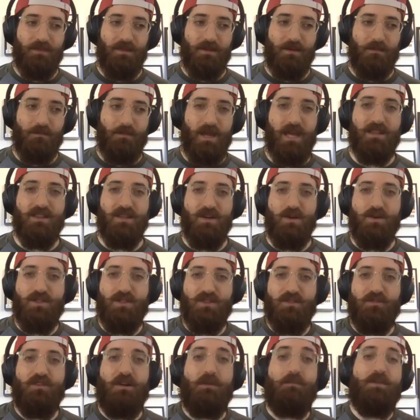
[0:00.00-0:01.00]
pathos
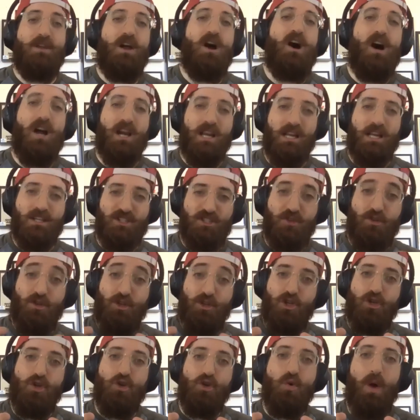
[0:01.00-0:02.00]
from the audience to
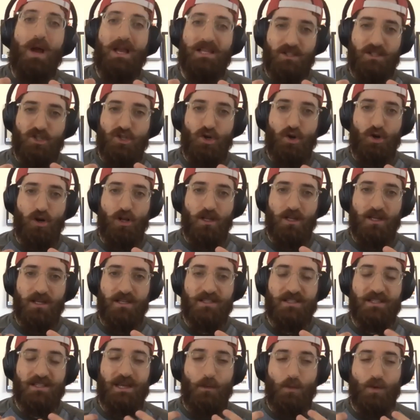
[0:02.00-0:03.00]
you as a
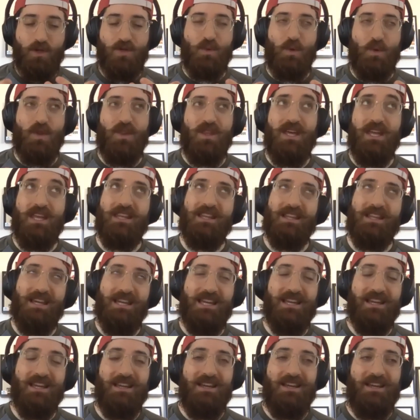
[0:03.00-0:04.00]
journalist, which will then
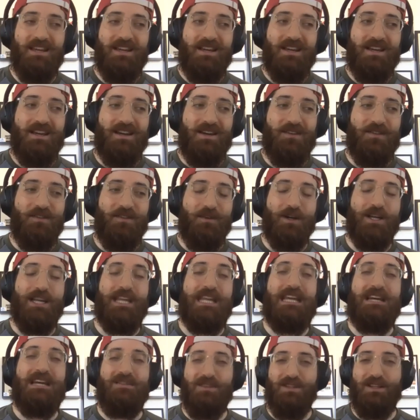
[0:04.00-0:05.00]
like
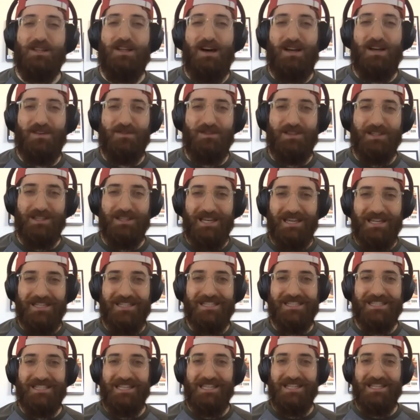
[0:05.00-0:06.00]
forgive a lot of the like
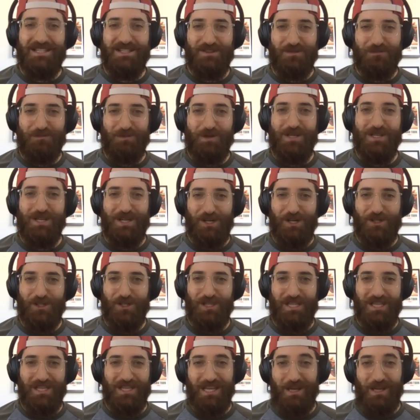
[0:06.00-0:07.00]
sins of
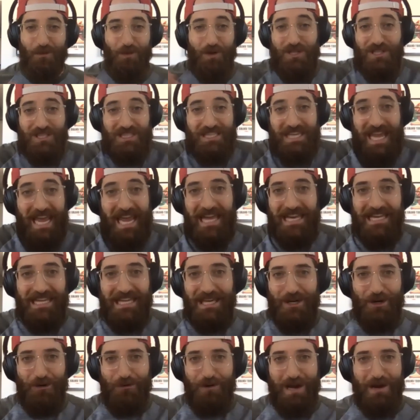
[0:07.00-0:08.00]
production that like we just can't
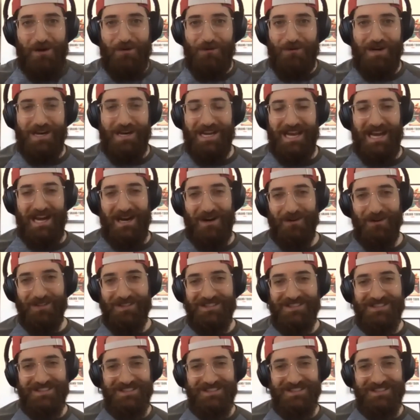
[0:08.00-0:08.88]
get around right now.